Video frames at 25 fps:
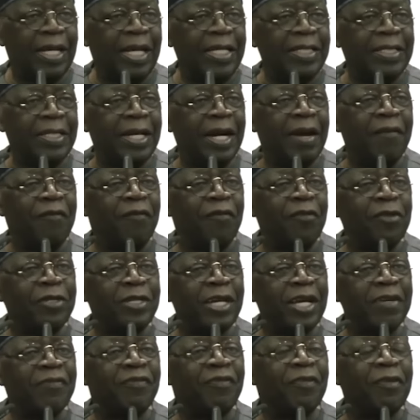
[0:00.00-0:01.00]
Nigeria
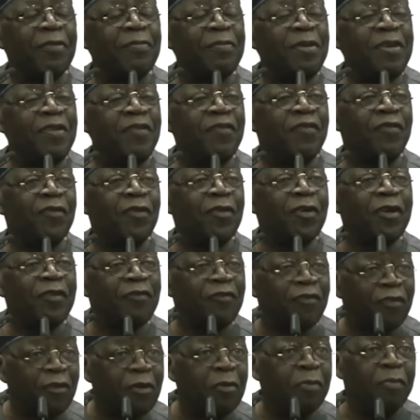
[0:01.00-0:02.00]
voted for me for
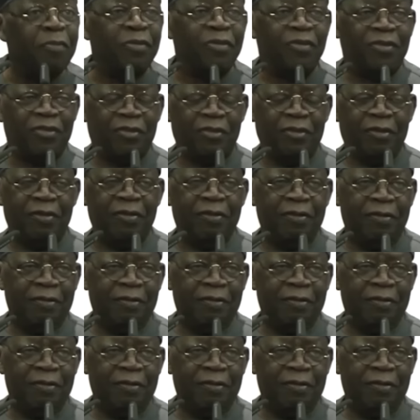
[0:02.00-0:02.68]
reforms.